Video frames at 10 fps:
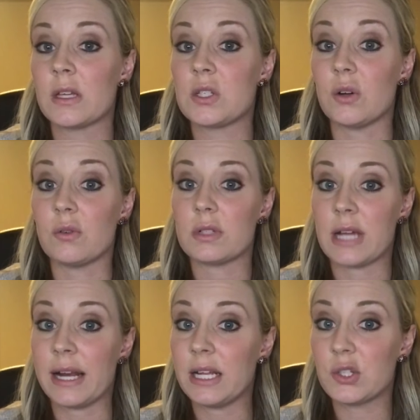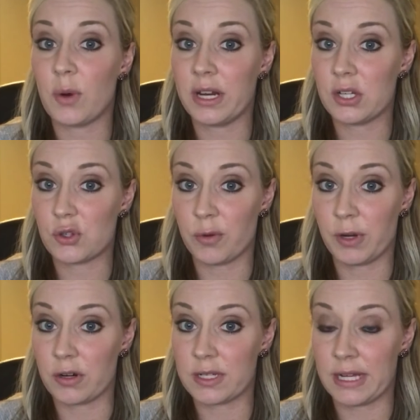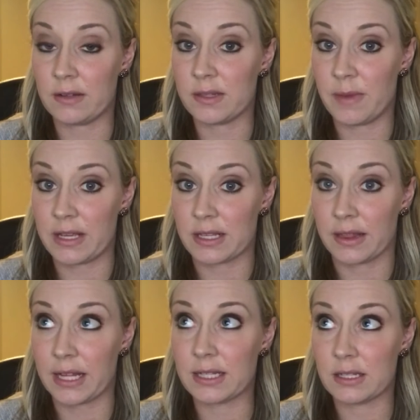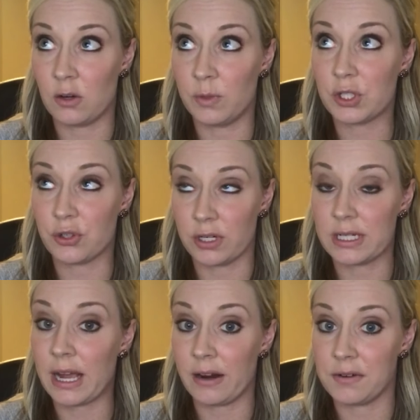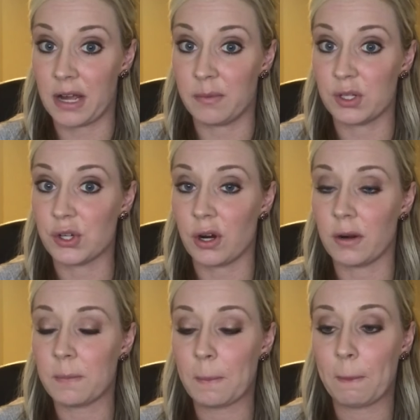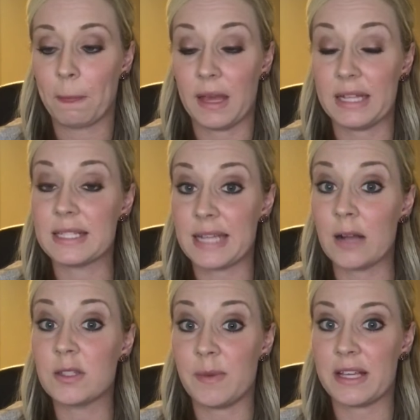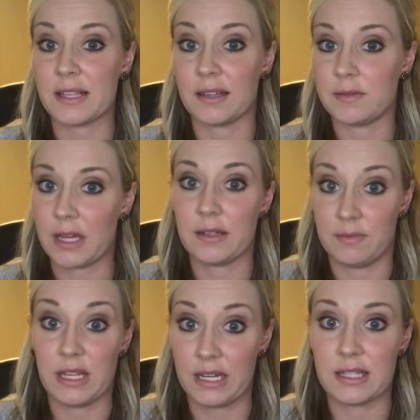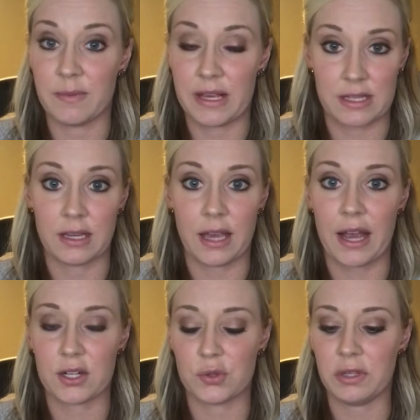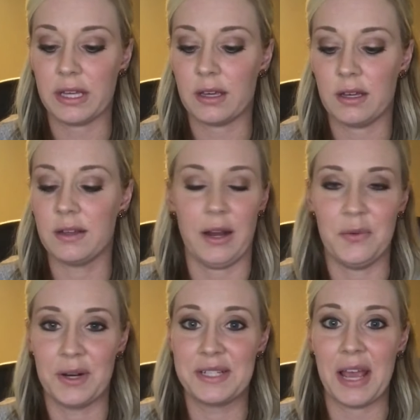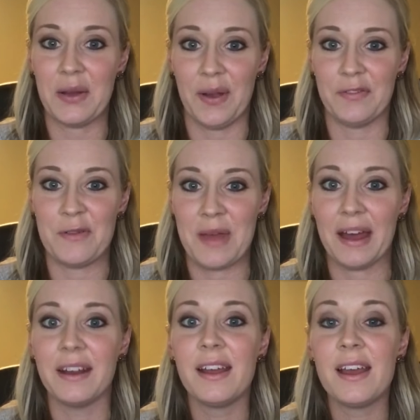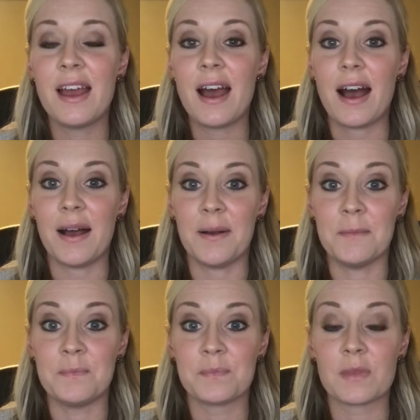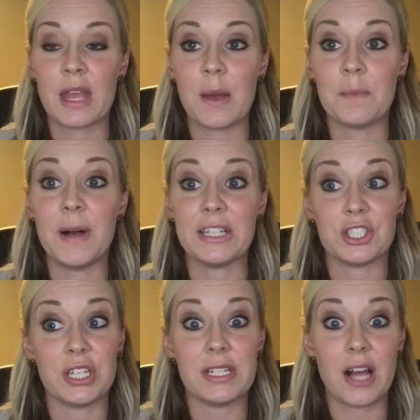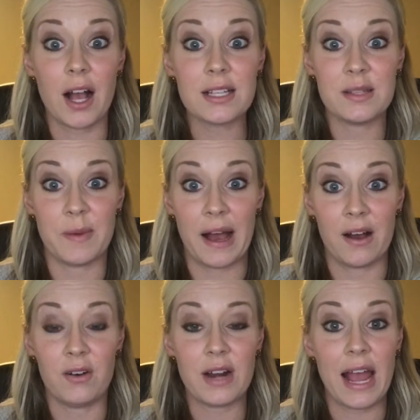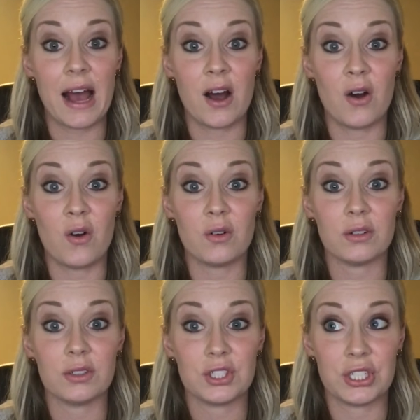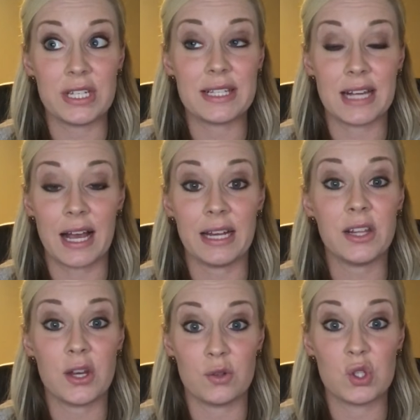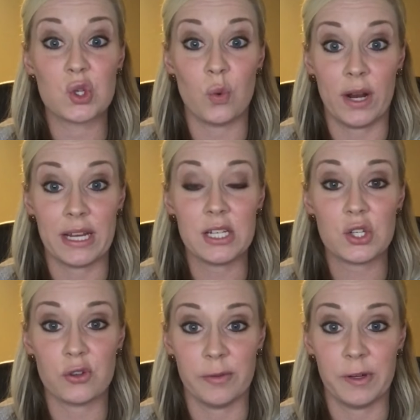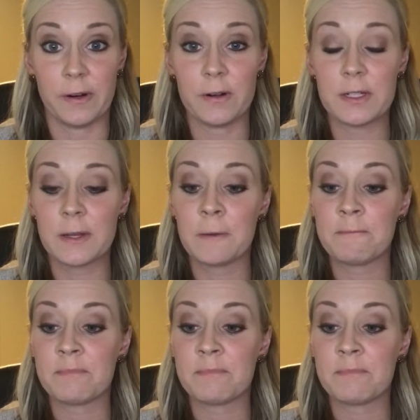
So signing 20 distributors sounds amazing. That's almost your entire diamond chart. It sounds amazing, and it is amazing, actually. I don't want to take away from that. But she talks about how she signed those 20 distributors